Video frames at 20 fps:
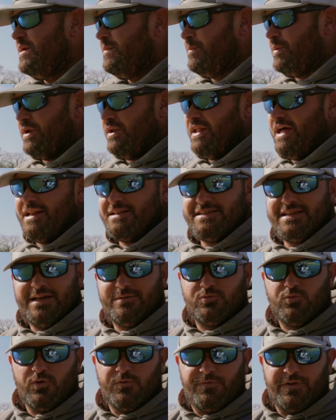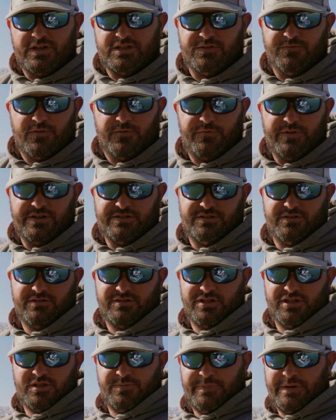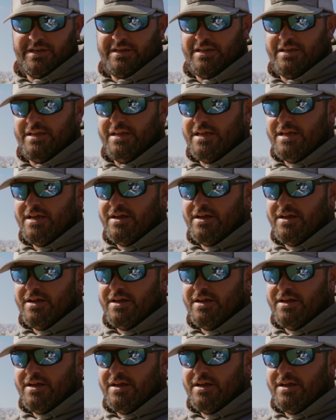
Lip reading: But a lot of times we're fishing for fish that are suspended